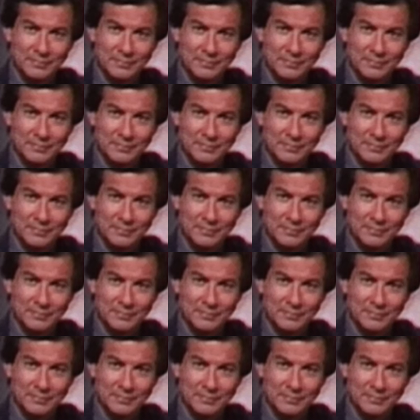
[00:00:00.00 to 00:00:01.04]

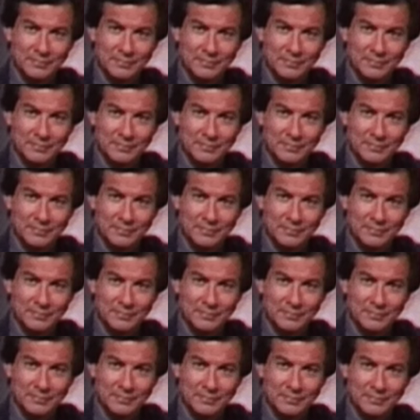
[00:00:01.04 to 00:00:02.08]

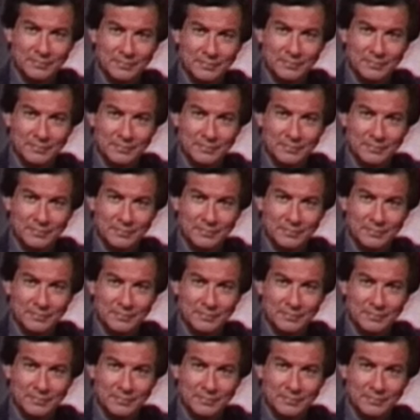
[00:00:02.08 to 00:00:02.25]
(silent)